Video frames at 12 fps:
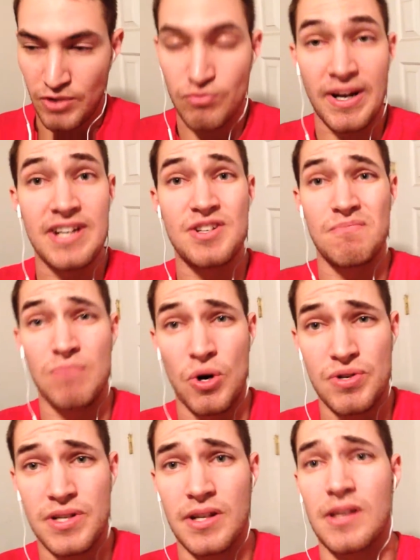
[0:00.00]
range of
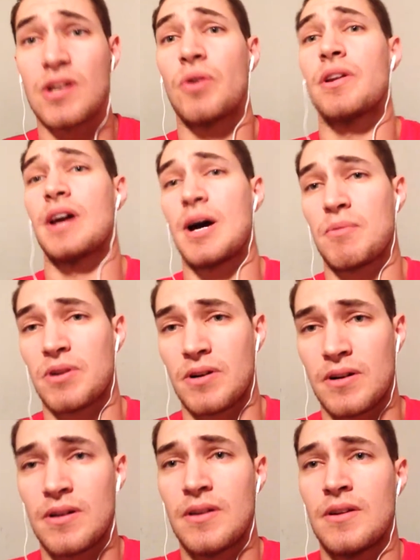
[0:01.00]
motion and
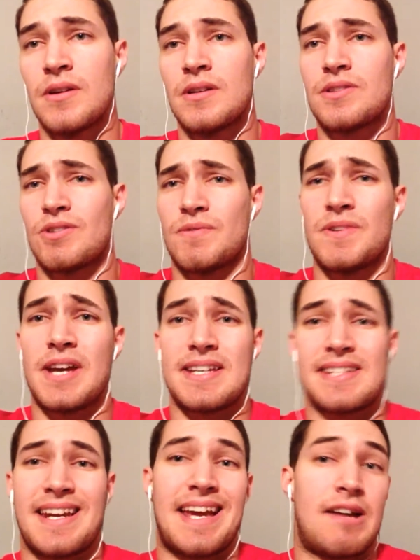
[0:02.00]
goniometer. So if you
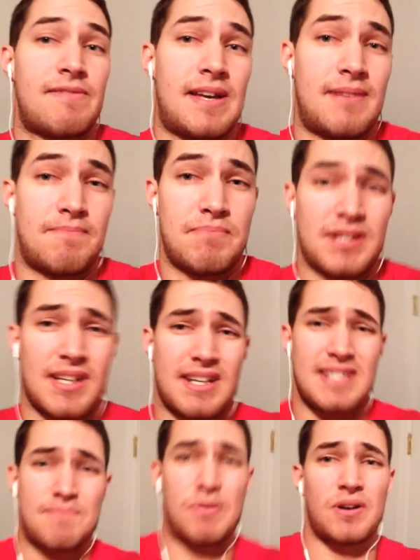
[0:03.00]
guys didn't have that big
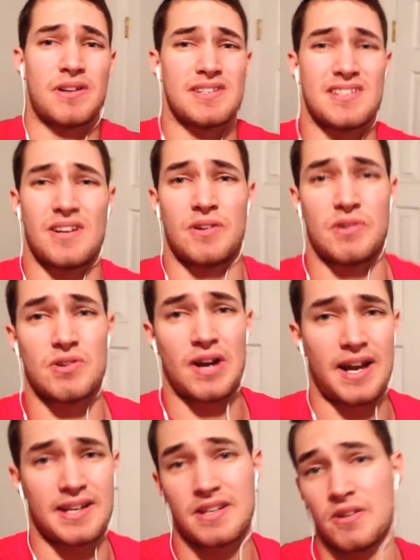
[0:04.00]
experience in
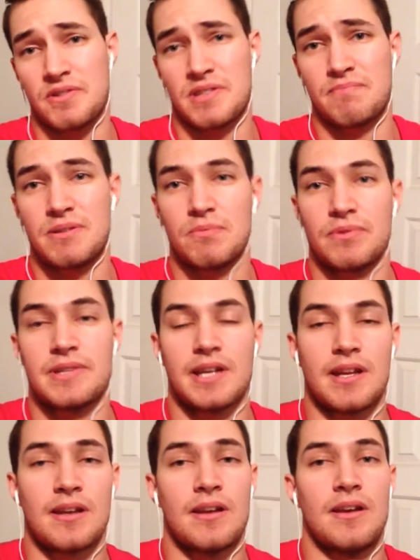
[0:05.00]
undergrad, some people
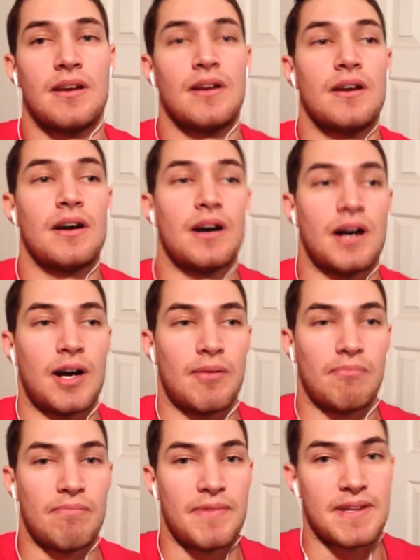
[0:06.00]
didn't.
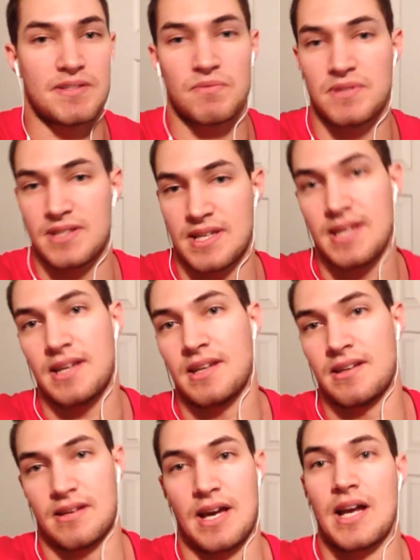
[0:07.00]
This was,
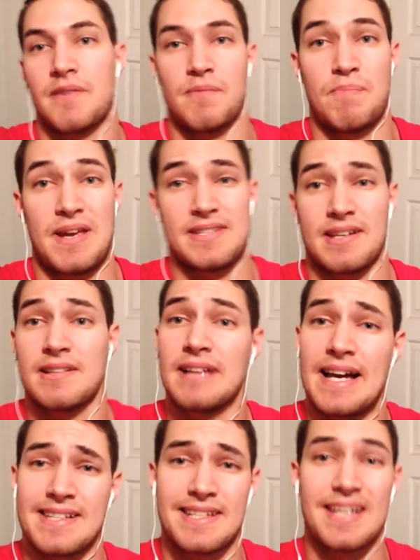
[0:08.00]
again, kind of a basic
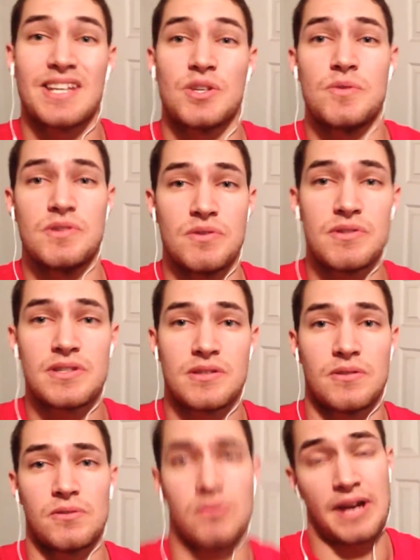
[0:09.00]
class, getting you used
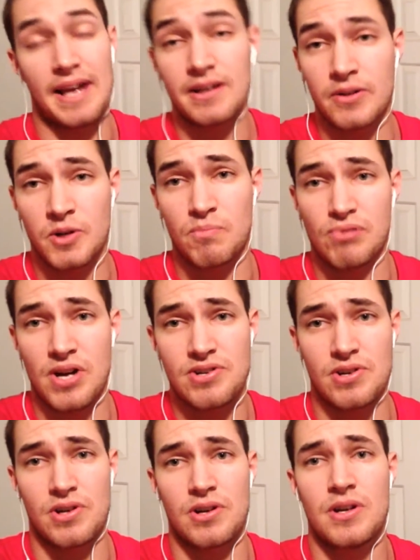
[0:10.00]
to, and under
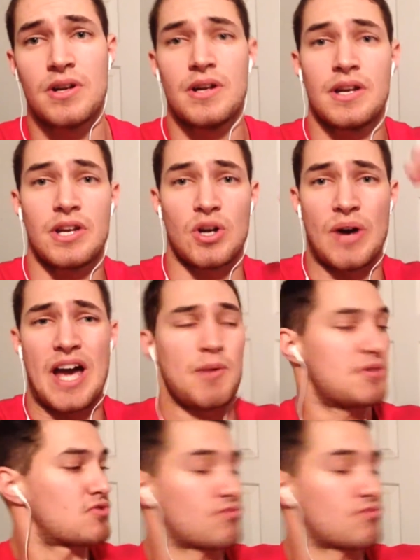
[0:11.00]
pressure, how much